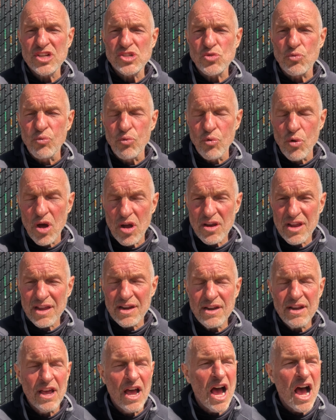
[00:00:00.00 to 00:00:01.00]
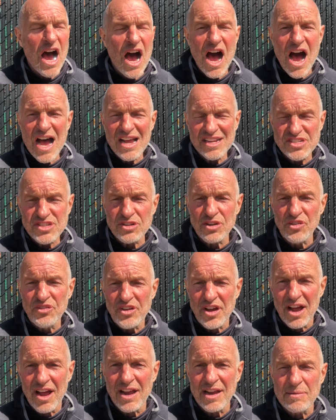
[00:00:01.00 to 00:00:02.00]
these rugged, hostile
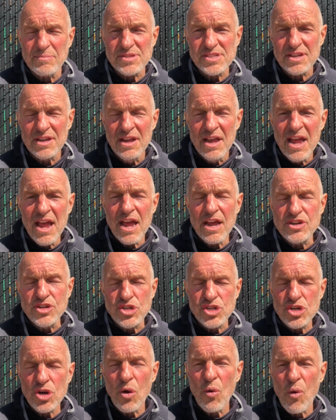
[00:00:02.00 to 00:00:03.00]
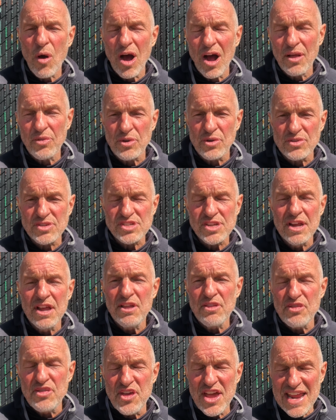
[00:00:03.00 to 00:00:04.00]
times and show others
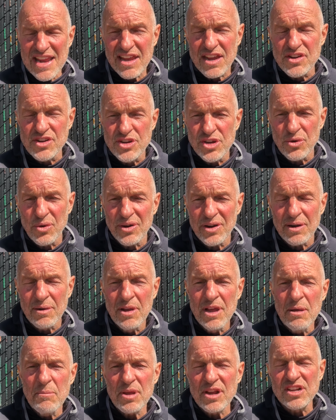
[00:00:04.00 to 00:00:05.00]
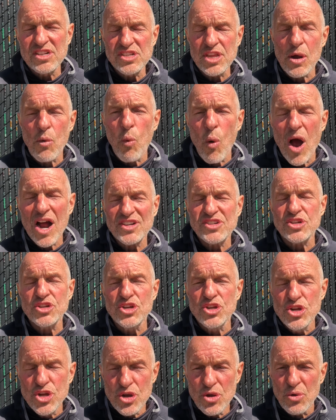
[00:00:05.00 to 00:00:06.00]
they can do it because they watch
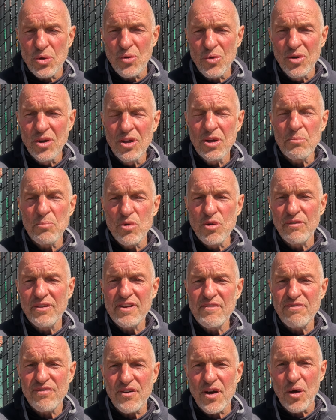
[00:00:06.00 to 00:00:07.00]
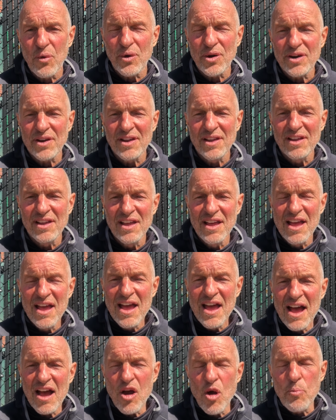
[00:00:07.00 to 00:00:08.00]
you moving forward.
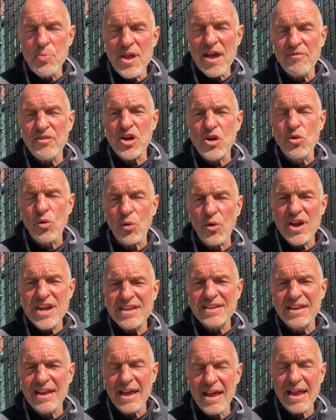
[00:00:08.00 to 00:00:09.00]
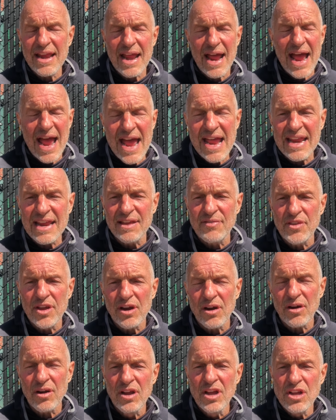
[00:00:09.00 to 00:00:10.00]
I hope you have a great day. Hang in
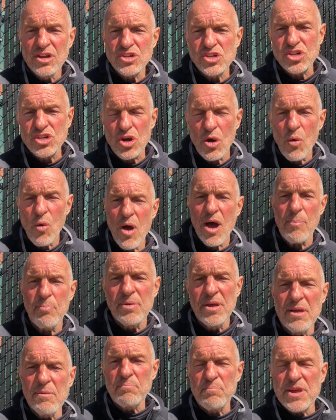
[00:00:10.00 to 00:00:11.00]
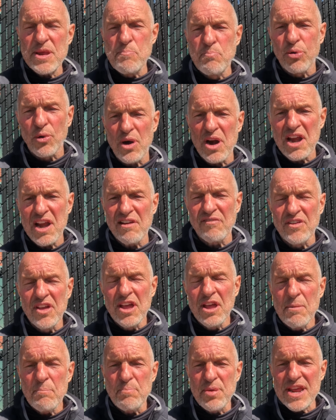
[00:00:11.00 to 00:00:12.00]
there, show up, be brave,
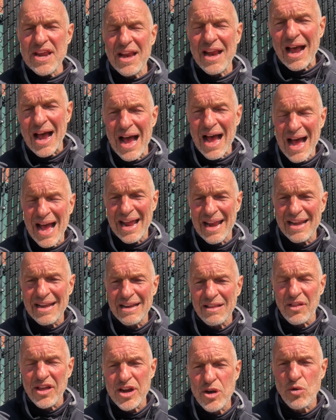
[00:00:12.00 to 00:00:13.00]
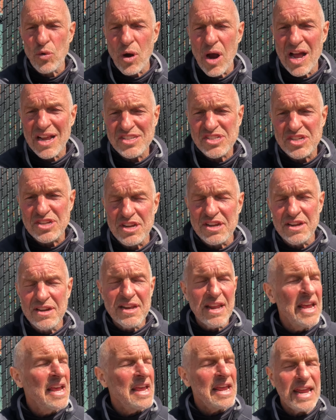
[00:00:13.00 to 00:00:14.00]
be kind like Gross
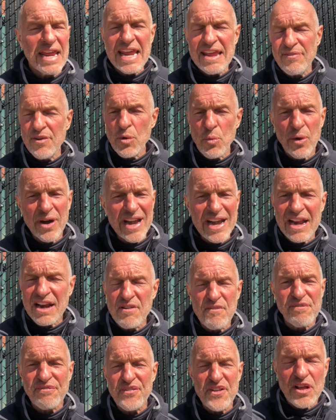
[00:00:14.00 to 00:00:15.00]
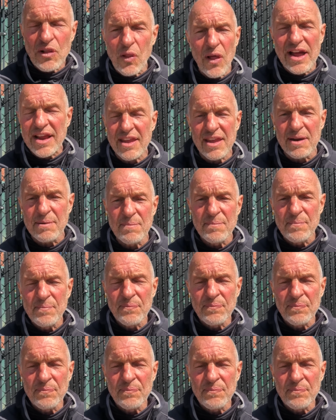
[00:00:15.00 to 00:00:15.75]
did, even when he didn't feel like it.